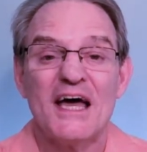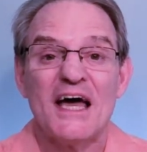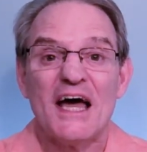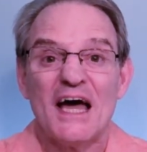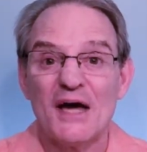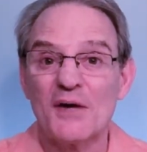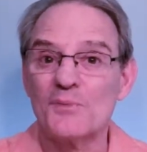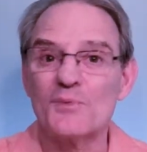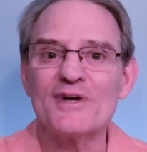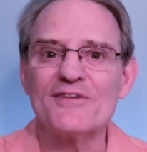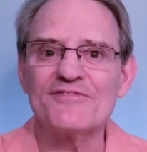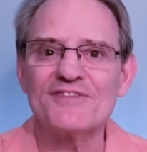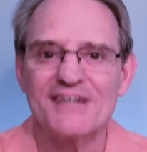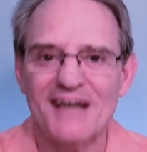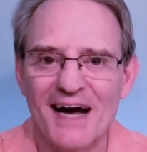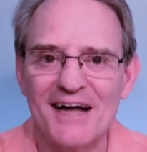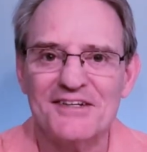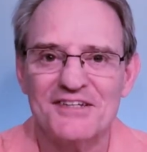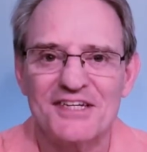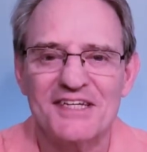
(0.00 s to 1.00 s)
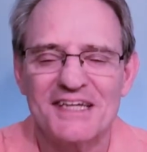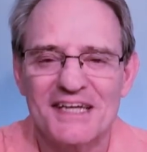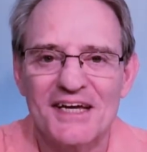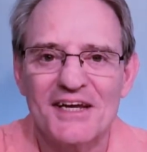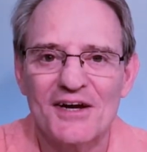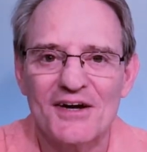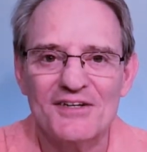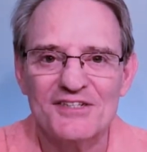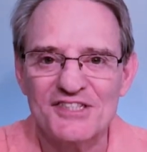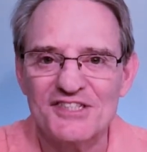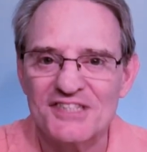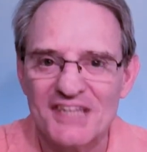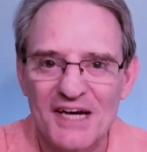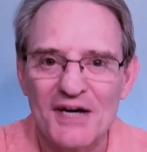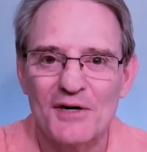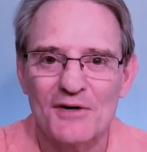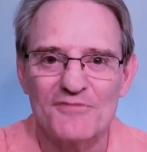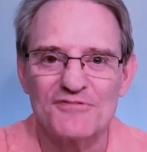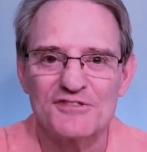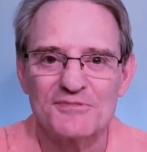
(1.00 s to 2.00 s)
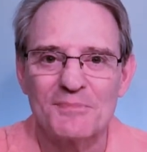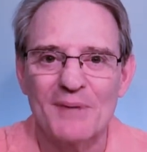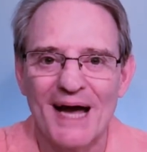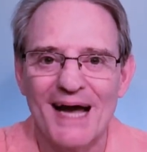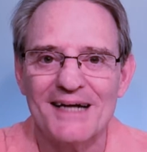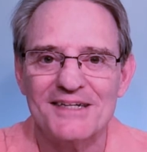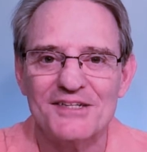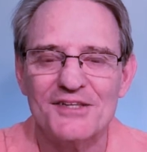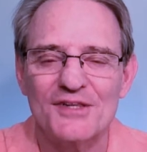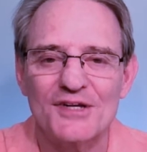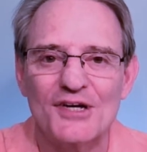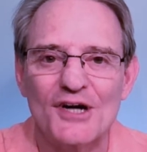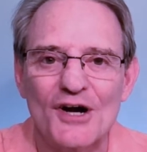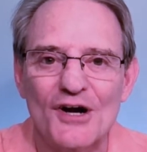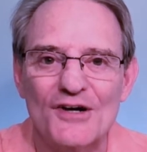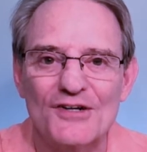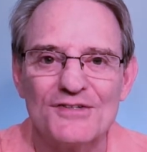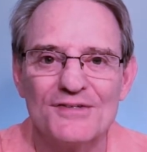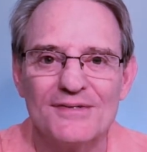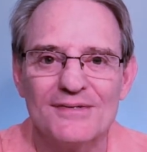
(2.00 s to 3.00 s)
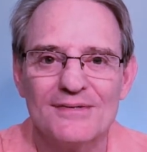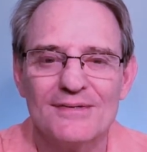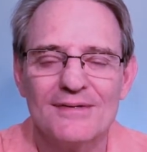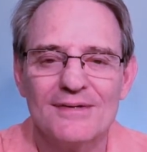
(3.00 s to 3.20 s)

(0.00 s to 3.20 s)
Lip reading: and we've got to get ourselves back to the garden.